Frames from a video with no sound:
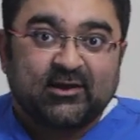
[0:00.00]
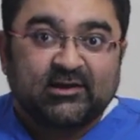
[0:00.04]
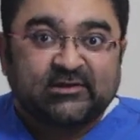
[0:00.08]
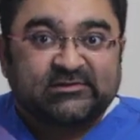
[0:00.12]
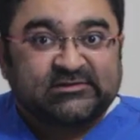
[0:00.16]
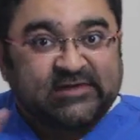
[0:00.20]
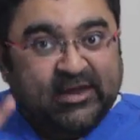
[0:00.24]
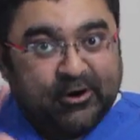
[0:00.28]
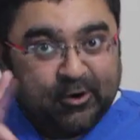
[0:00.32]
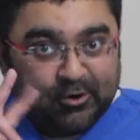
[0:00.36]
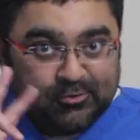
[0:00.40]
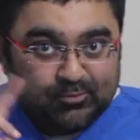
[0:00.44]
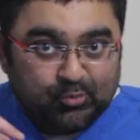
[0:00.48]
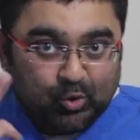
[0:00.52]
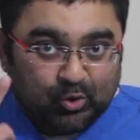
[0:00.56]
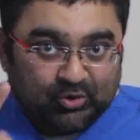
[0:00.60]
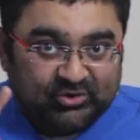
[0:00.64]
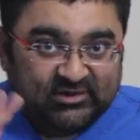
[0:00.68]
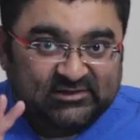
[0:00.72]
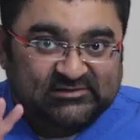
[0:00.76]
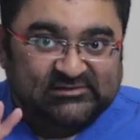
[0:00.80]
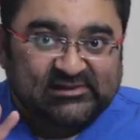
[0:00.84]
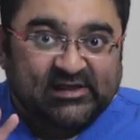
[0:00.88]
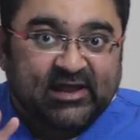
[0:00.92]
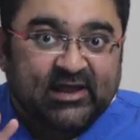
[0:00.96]
Check on both
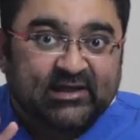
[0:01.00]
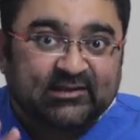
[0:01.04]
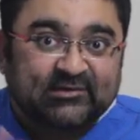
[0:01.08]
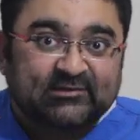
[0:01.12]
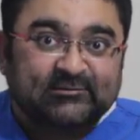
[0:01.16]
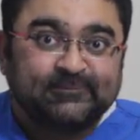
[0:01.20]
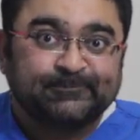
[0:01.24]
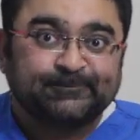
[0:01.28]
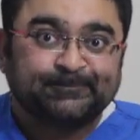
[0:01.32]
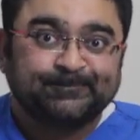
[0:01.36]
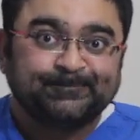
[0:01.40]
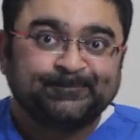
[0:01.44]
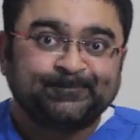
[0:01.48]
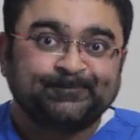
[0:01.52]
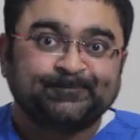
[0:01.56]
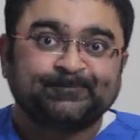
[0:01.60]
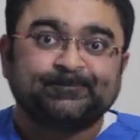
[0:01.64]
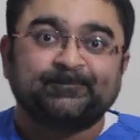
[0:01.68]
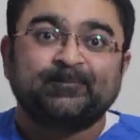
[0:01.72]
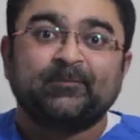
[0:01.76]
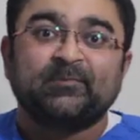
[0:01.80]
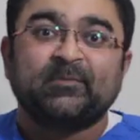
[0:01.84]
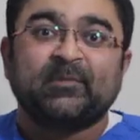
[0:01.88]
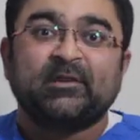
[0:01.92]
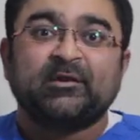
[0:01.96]
the sides.
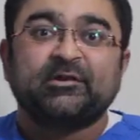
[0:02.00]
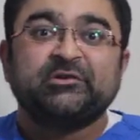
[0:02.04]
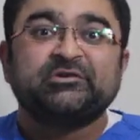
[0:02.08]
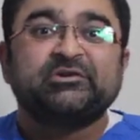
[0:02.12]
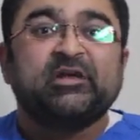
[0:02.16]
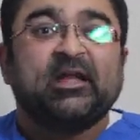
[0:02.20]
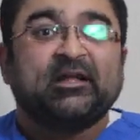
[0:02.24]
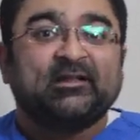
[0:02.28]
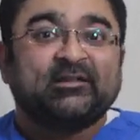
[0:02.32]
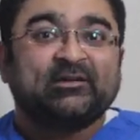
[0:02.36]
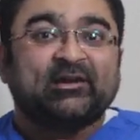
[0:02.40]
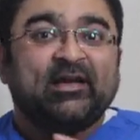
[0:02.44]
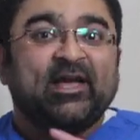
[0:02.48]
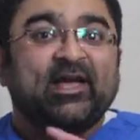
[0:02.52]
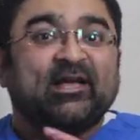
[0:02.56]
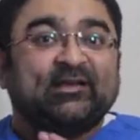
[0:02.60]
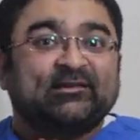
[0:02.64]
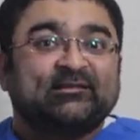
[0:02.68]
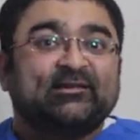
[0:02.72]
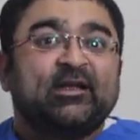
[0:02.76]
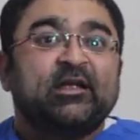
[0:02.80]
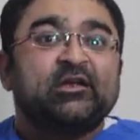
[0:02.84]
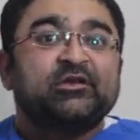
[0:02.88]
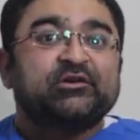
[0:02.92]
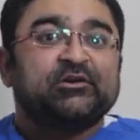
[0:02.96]
Check the
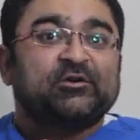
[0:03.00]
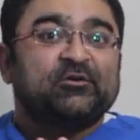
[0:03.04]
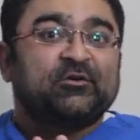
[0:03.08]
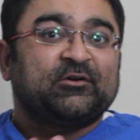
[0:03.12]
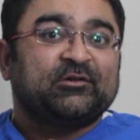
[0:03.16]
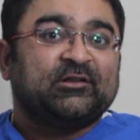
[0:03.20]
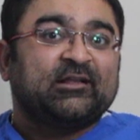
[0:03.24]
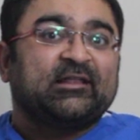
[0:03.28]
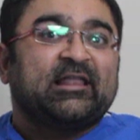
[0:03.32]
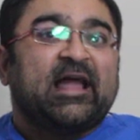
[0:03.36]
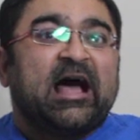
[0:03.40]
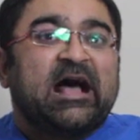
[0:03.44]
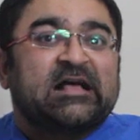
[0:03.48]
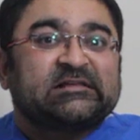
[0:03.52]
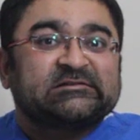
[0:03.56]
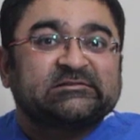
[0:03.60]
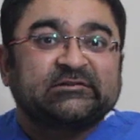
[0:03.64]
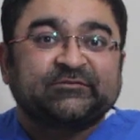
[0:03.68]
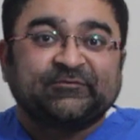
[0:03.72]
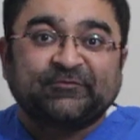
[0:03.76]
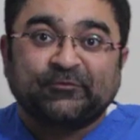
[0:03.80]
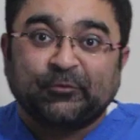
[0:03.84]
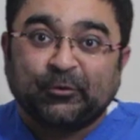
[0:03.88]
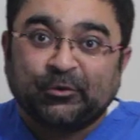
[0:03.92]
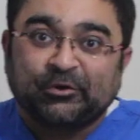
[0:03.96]
extension or the last
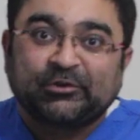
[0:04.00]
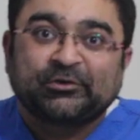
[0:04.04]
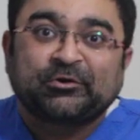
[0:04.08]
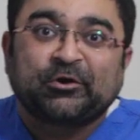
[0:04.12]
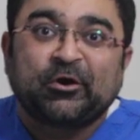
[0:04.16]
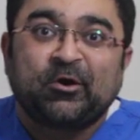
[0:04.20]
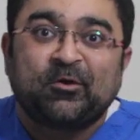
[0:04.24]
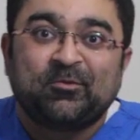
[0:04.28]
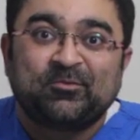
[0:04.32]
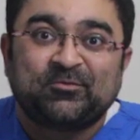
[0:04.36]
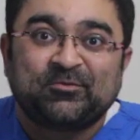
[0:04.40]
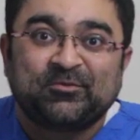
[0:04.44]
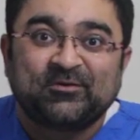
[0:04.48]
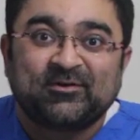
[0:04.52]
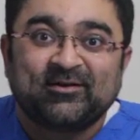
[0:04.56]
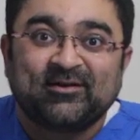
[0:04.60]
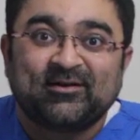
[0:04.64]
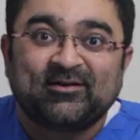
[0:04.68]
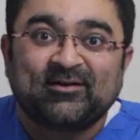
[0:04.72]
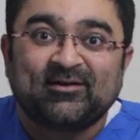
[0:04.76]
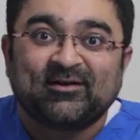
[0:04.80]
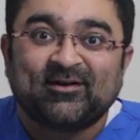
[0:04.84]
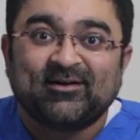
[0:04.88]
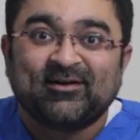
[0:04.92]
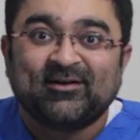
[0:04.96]
4th component.
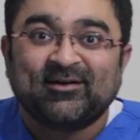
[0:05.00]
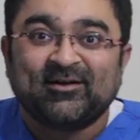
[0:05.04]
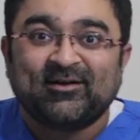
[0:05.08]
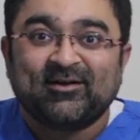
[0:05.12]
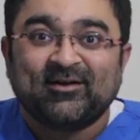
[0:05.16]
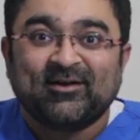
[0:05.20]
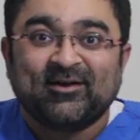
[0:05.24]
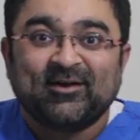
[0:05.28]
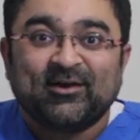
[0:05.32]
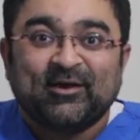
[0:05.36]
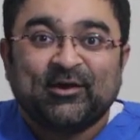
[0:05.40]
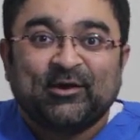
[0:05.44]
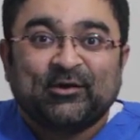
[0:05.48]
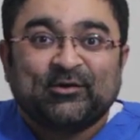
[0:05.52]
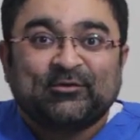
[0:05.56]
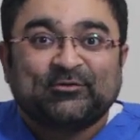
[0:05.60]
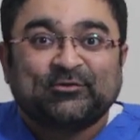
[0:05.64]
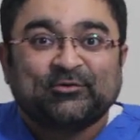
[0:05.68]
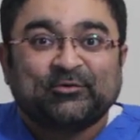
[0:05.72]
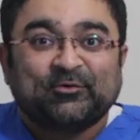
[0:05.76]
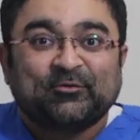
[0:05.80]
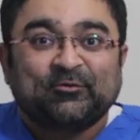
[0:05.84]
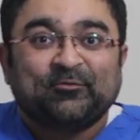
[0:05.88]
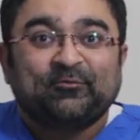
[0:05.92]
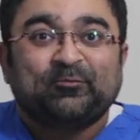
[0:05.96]

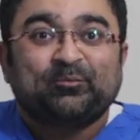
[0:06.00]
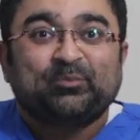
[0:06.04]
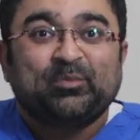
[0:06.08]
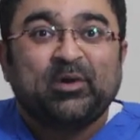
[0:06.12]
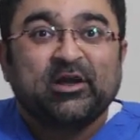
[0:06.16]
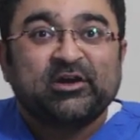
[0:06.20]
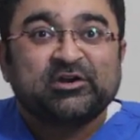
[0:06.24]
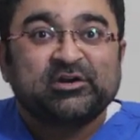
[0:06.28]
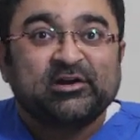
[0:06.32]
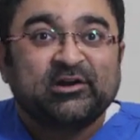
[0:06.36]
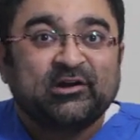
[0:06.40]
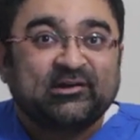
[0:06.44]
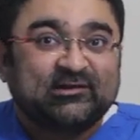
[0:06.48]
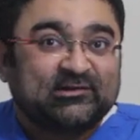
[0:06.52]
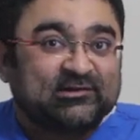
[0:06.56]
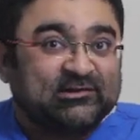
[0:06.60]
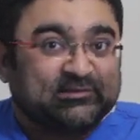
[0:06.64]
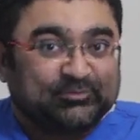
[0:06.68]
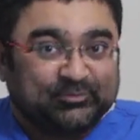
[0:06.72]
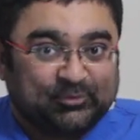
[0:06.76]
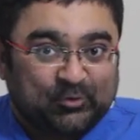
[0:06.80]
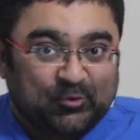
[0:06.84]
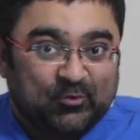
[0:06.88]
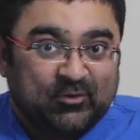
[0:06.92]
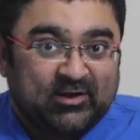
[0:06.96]
So patient is in a
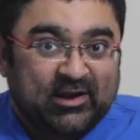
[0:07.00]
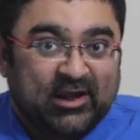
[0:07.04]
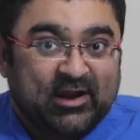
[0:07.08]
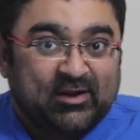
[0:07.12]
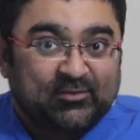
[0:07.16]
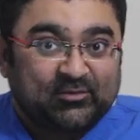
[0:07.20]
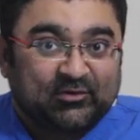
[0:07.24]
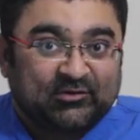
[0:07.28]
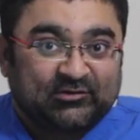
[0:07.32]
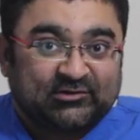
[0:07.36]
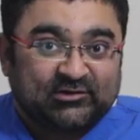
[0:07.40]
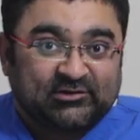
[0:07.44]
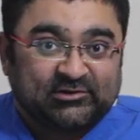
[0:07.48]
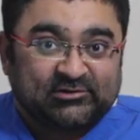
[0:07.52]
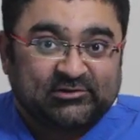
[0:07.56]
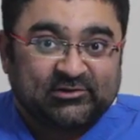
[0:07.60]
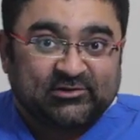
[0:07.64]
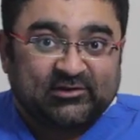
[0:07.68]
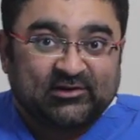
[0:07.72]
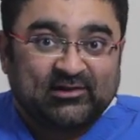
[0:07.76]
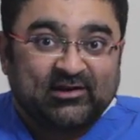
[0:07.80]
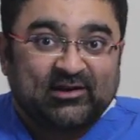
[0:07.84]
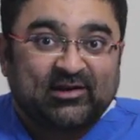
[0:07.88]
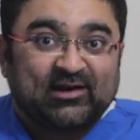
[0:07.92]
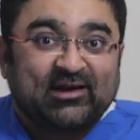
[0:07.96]
prone lying
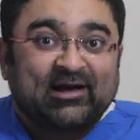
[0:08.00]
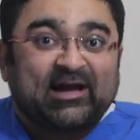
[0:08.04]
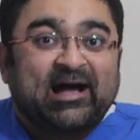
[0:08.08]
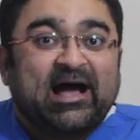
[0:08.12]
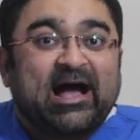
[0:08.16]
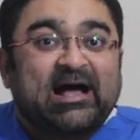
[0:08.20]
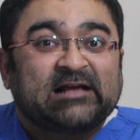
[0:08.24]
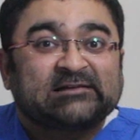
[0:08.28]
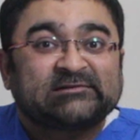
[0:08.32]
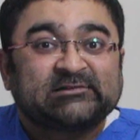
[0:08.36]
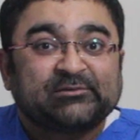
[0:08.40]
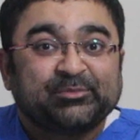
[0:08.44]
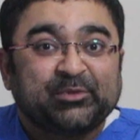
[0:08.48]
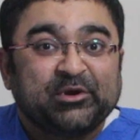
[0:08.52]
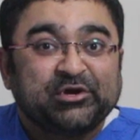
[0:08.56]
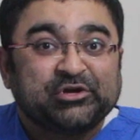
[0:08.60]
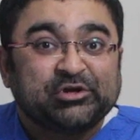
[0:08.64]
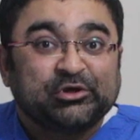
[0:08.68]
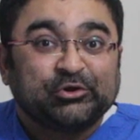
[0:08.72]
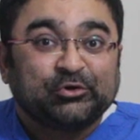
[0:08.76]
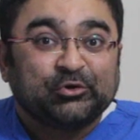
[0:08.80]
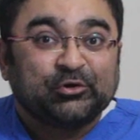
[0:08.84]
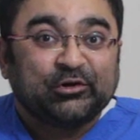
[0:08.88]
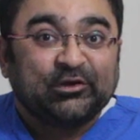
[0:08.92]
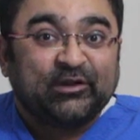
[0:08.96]
position. Ask the
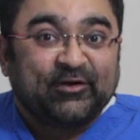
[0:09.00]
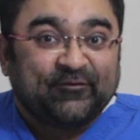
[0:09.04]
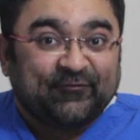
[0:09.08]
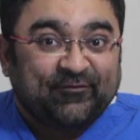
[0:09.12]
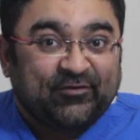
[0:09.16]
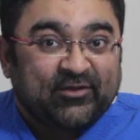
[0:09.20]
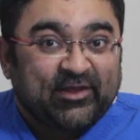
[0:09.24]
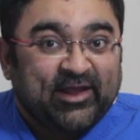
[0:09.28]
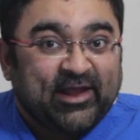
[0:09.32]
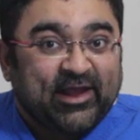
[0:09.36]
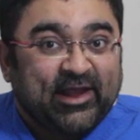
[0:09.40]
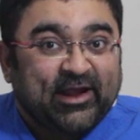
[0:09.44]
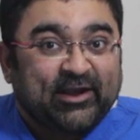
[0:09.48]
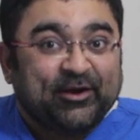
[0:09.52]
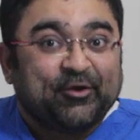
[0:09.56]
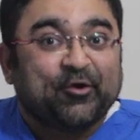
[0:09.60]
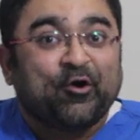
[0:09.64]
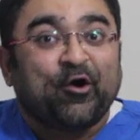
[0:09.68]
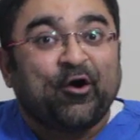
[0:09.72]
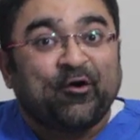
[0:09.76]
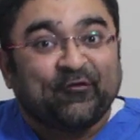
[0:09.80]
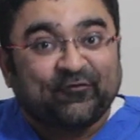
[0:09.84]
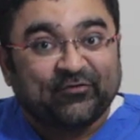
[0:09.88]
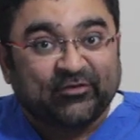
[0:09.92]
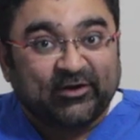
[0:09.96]
patient to lift the head
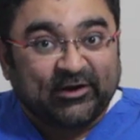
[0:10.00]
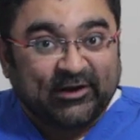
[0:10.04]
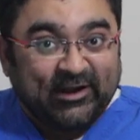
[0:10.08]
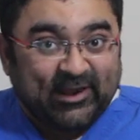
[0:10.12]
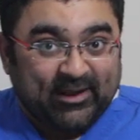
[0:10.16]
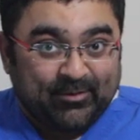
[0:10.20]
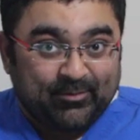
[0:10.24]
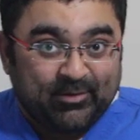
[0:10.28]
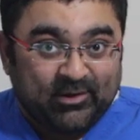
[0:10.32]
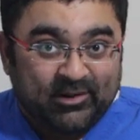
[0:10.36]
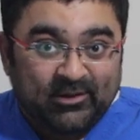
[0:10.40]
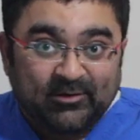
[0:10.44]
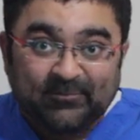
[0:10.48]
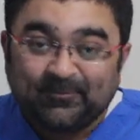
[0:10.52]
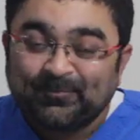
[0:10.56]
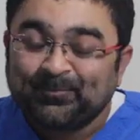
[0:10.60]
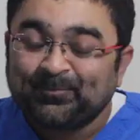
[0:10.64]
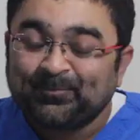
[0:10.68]
off the table.